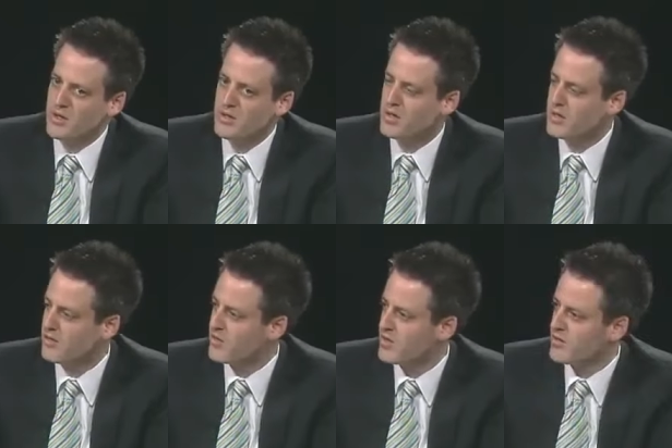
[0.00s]
is looking
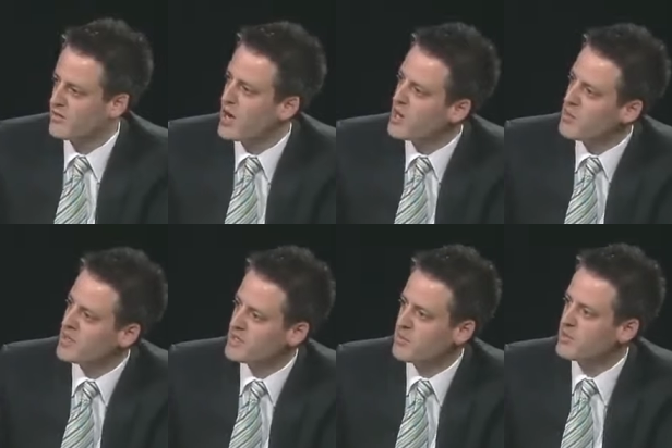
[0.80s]
for the
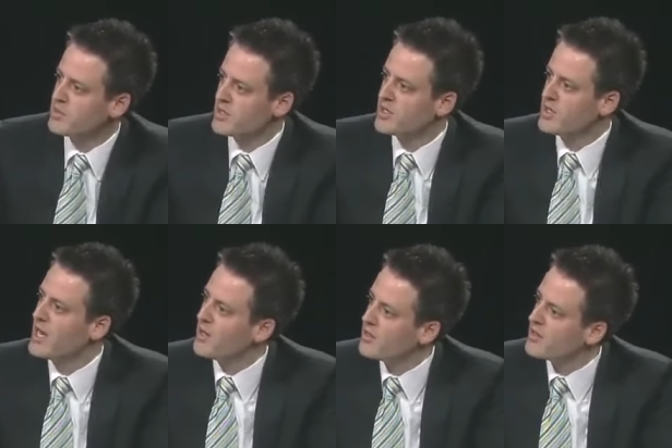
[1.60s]
environment, somebody who's looking to eat
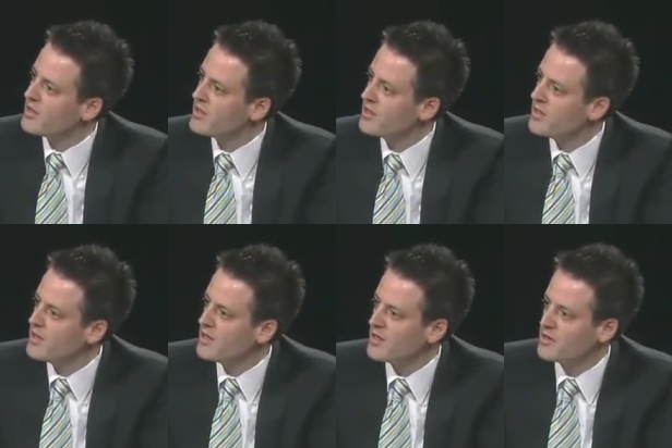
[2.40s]
healthy?
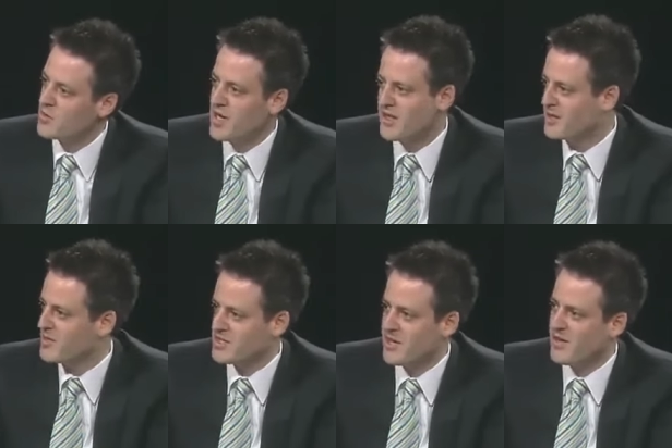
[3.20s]
Because when I think to
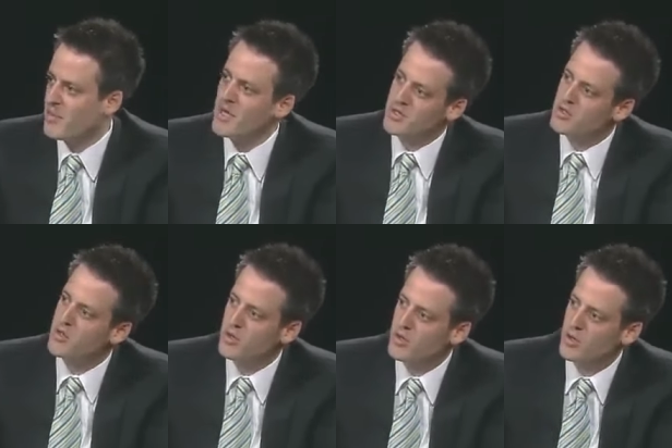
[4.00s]
myself, I'm not
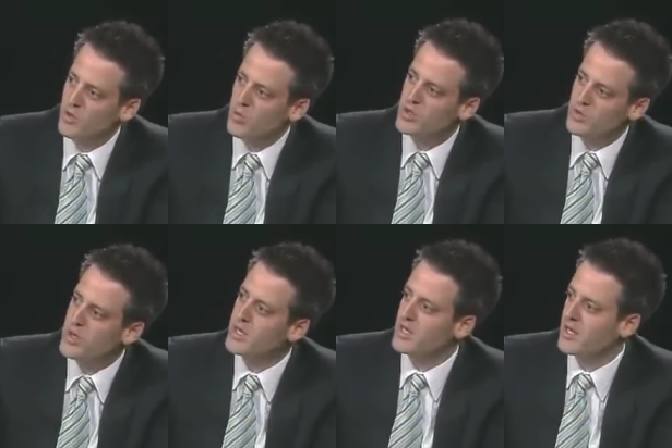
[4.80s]
sure which
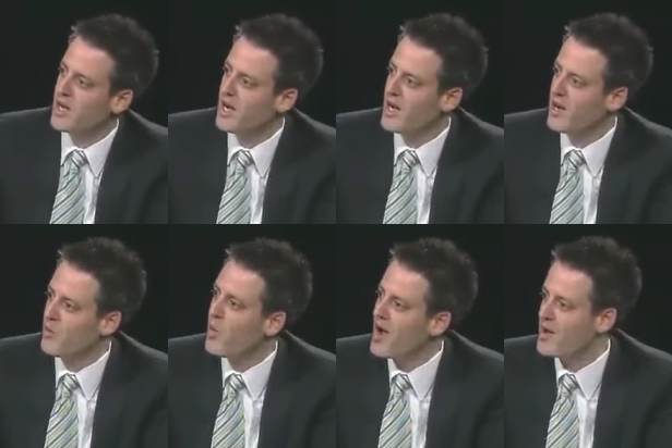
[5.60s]
way, uh,
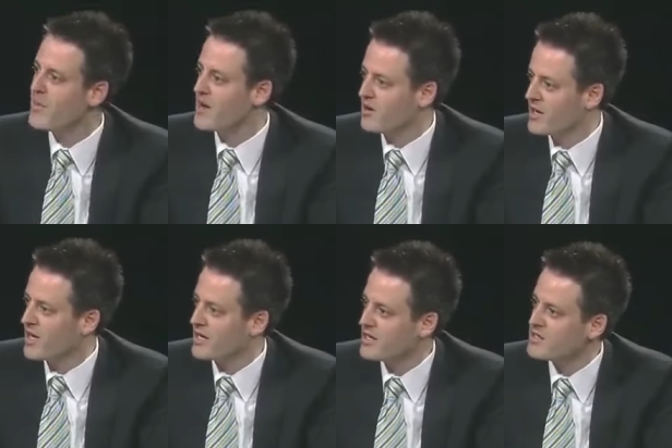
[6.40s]
why I buy
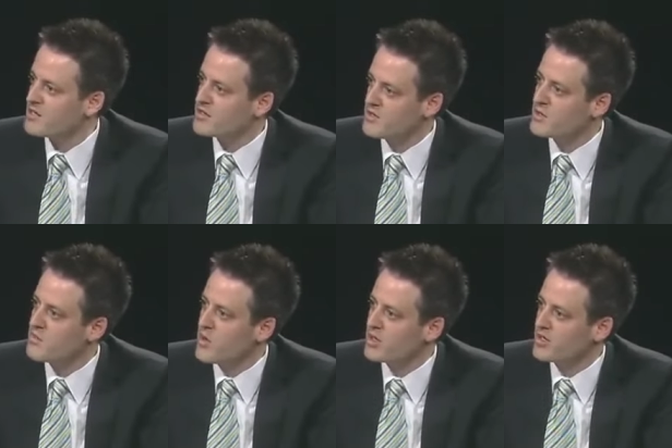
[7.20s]
organic. Is there a certain
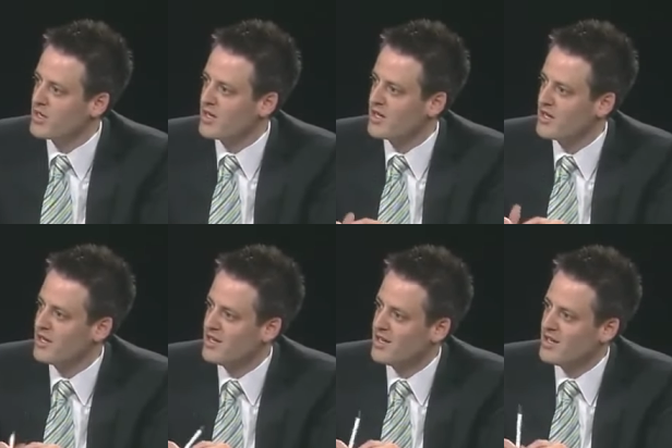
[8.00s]
market that
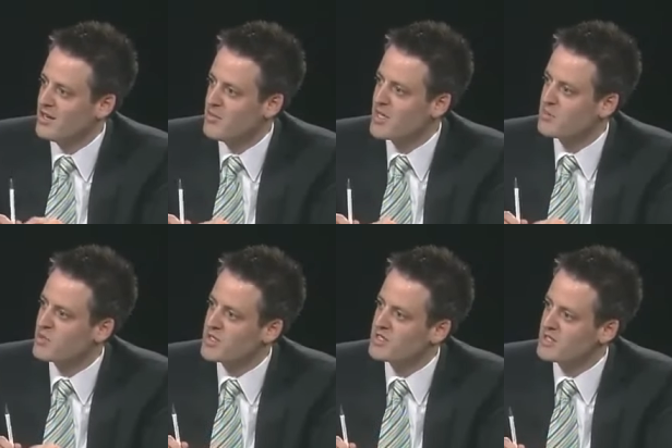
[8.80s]
it makes
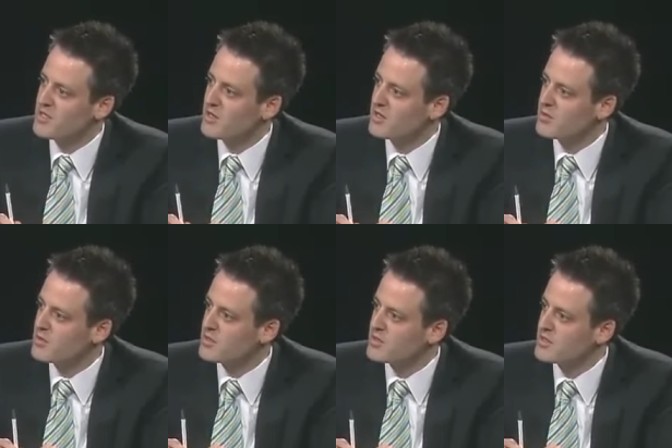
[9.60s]
more sense to target it
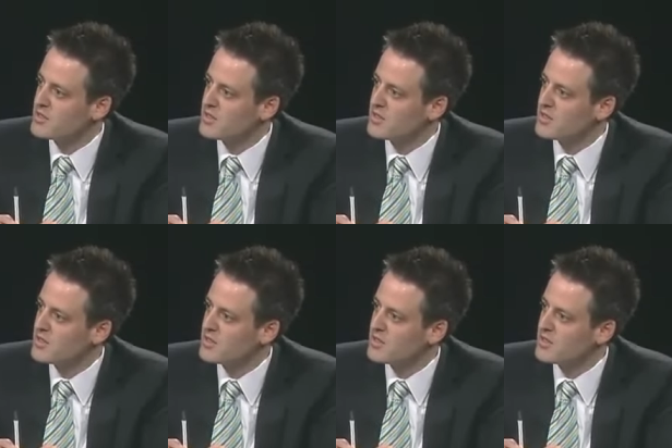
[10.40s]
towards?